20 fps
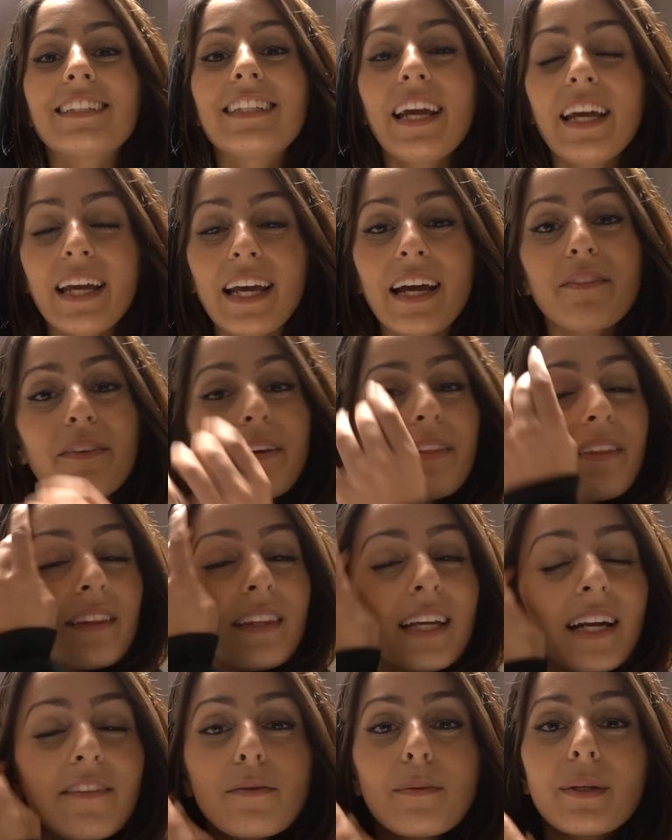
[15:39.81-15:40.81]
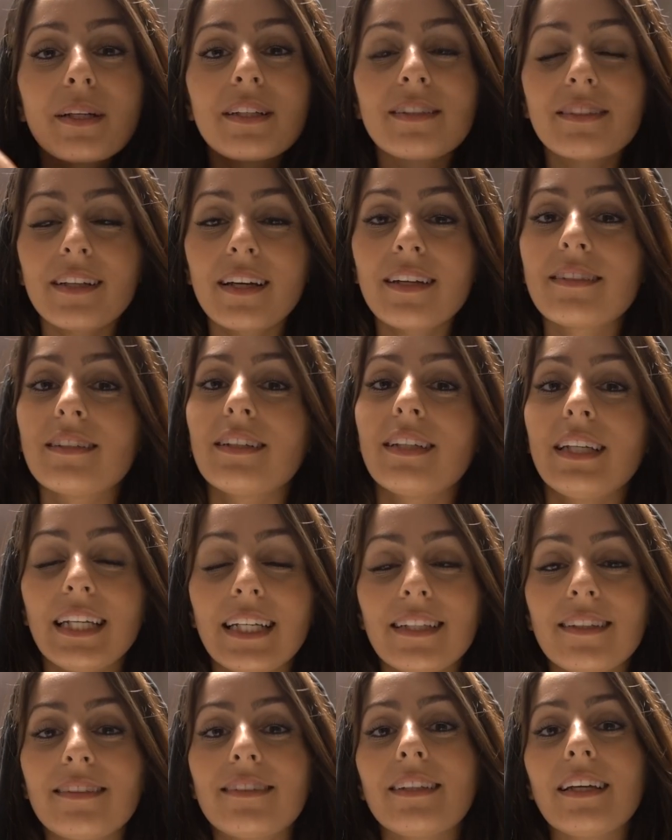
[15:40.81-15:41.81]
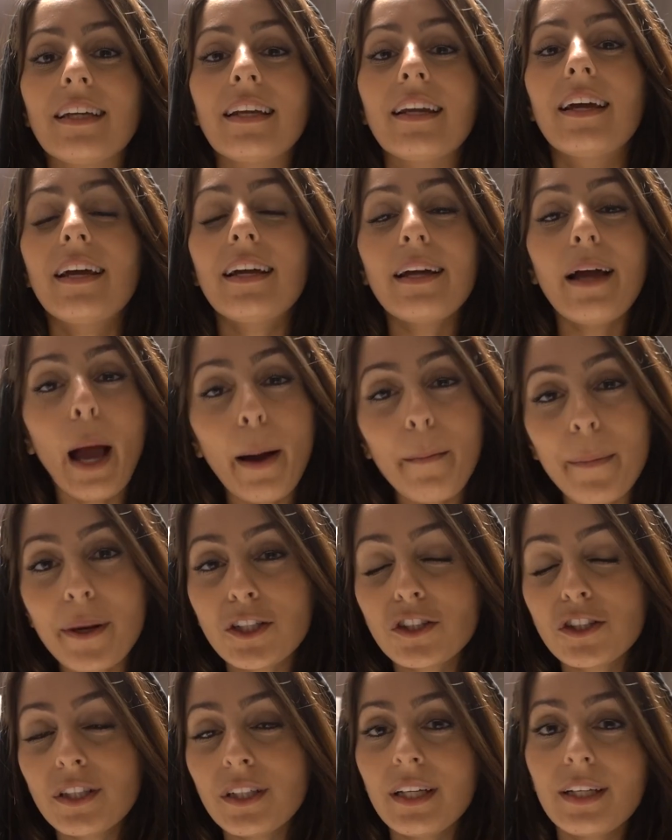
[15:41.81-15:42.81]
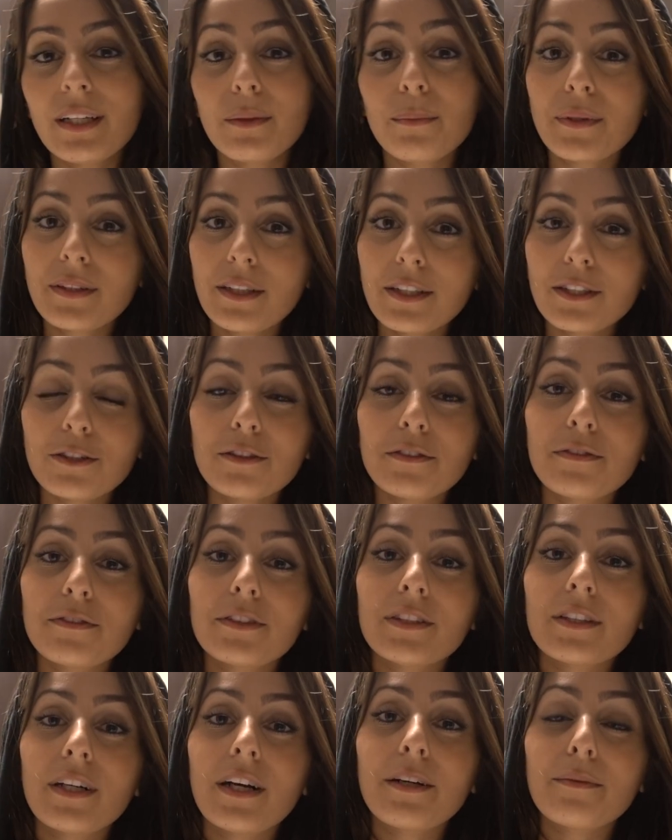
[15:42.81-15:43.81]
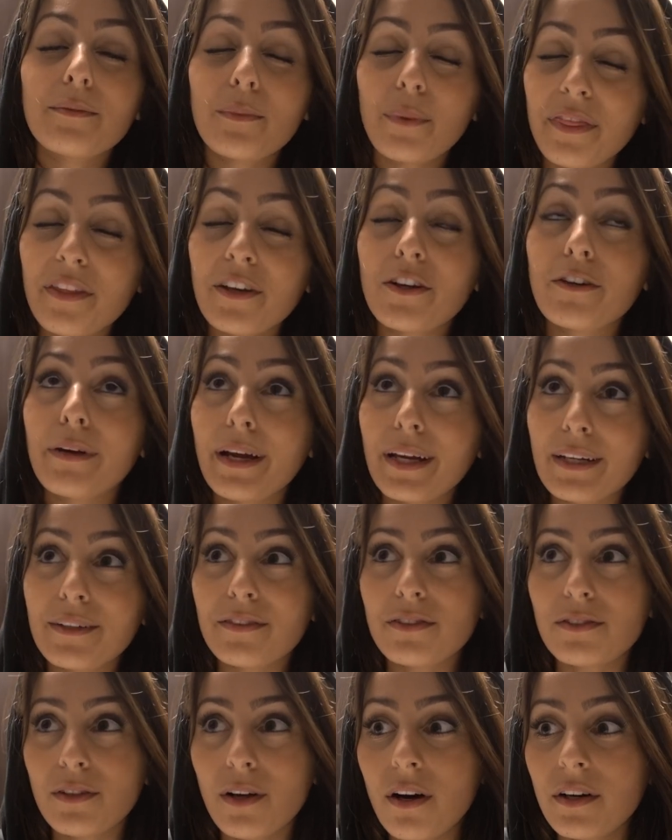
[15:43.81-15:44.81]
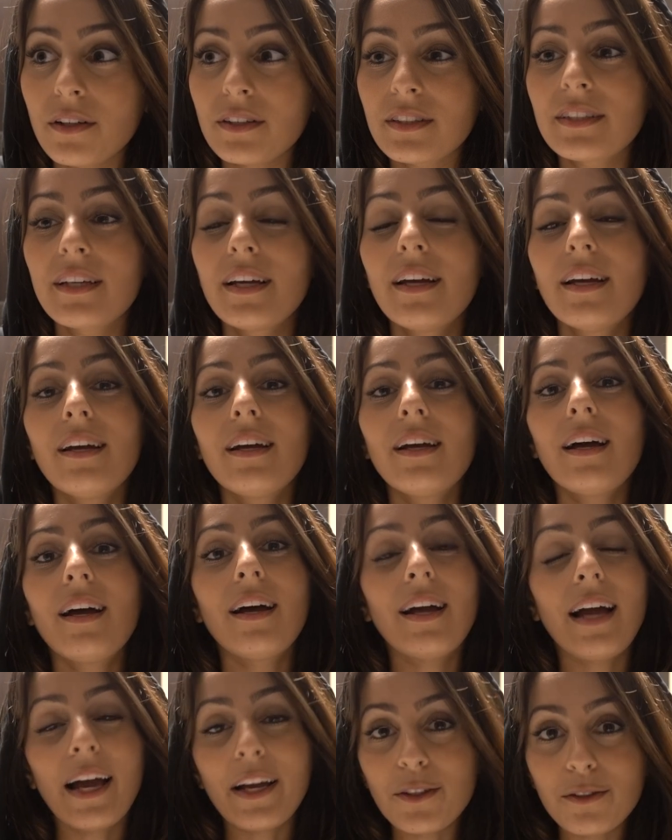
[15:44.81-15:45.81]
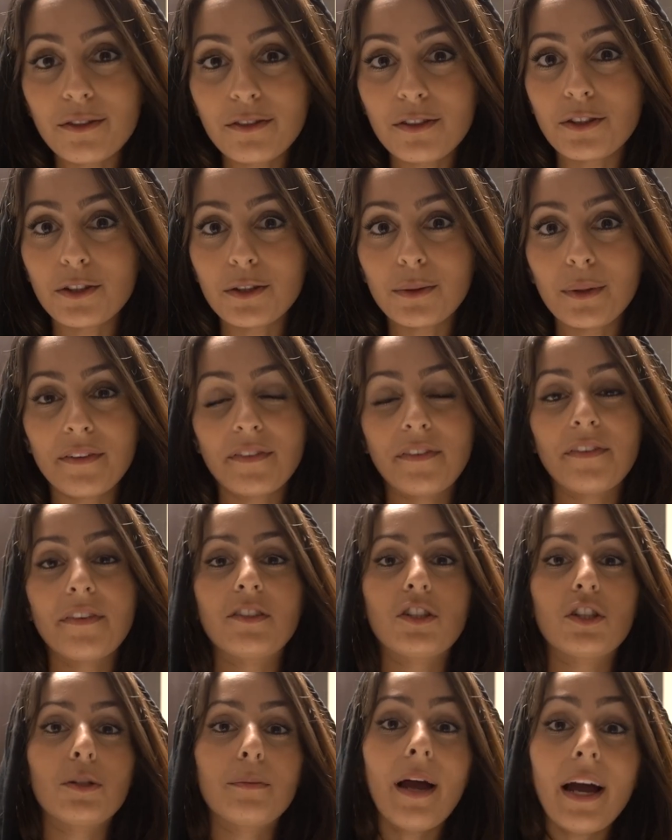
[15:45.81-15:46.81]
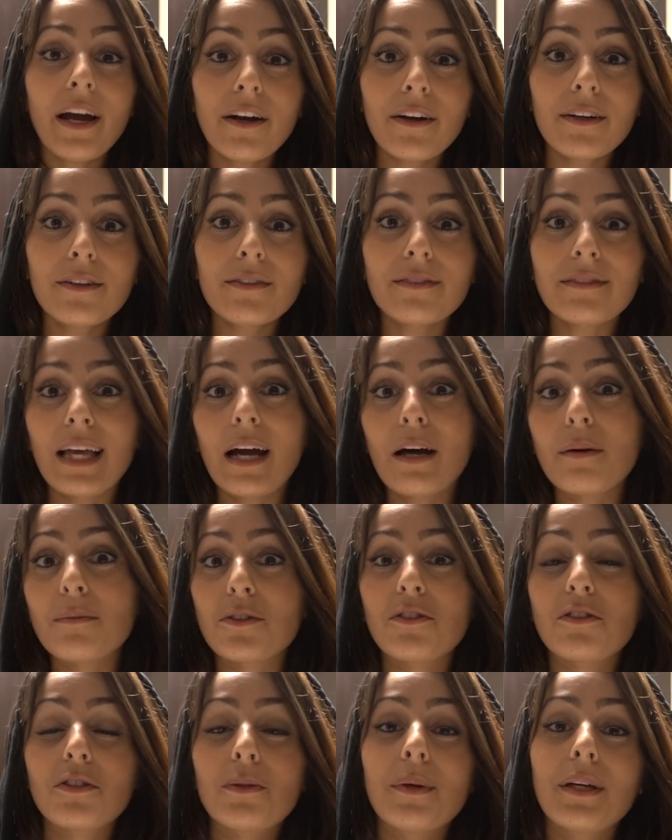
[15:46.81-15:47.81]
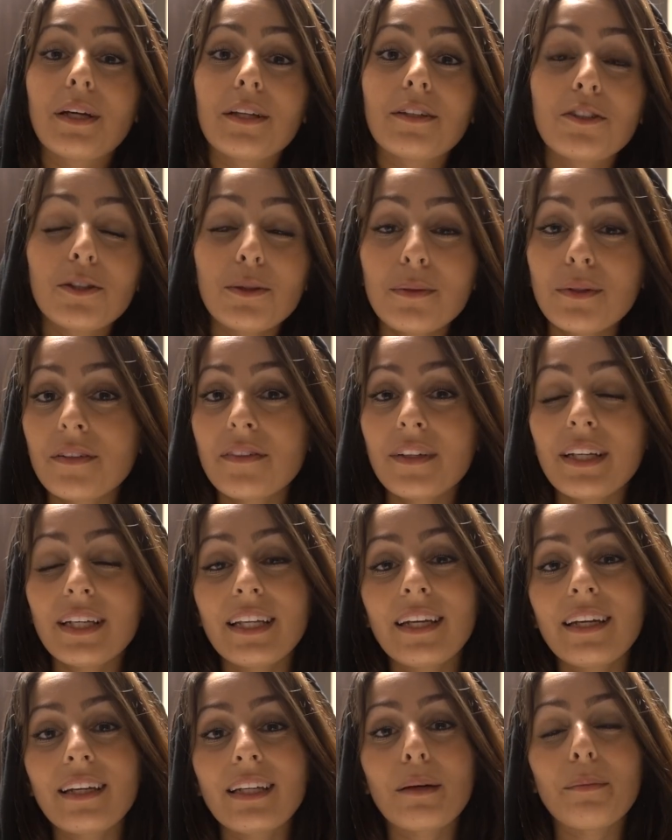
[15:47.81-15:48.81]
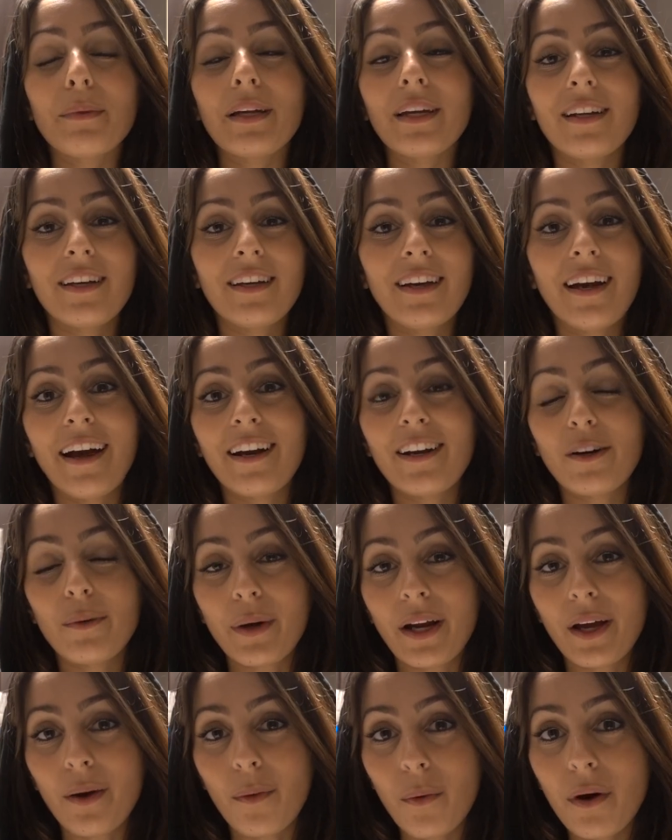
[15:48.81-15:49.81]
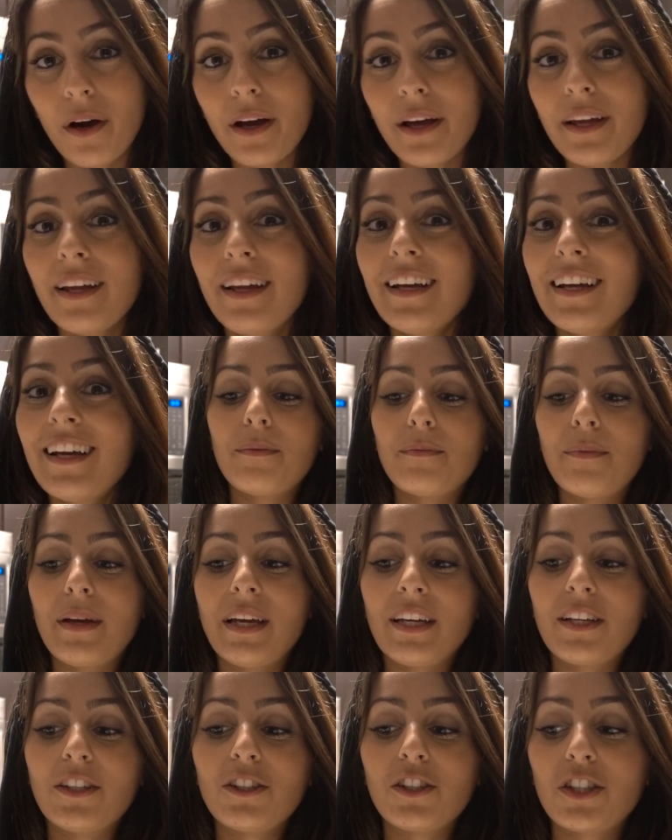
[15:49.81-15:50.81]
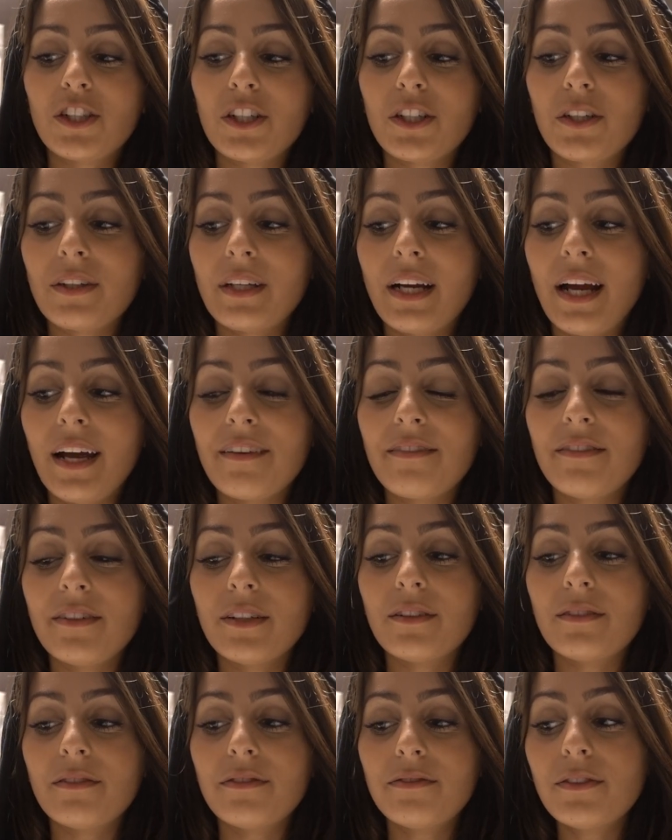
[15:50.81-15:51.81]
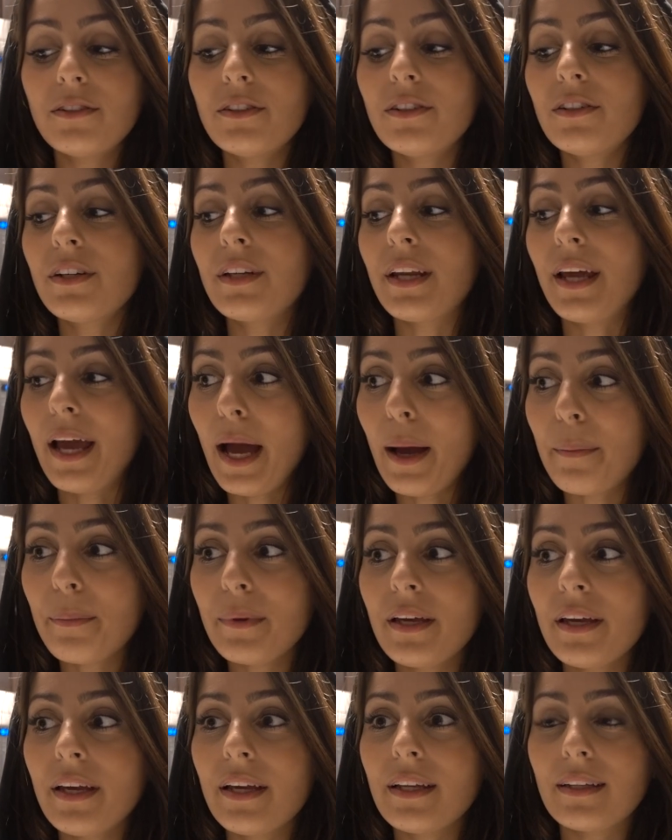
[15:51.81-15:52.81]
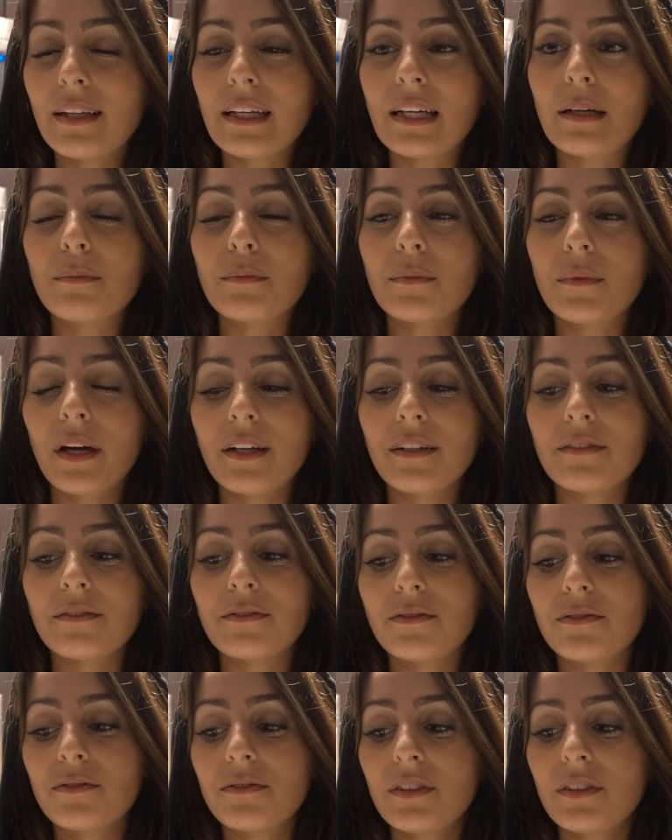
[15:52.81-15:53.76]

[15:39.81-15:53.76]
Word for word: everything that everybody says and eats and how much they eat and what they do with a grain of salt. I used to do if it's your macros, now I'm just doing intuitive eating and I'm eating kind of what I want, making sure that I feel full and happy and like I'm kind of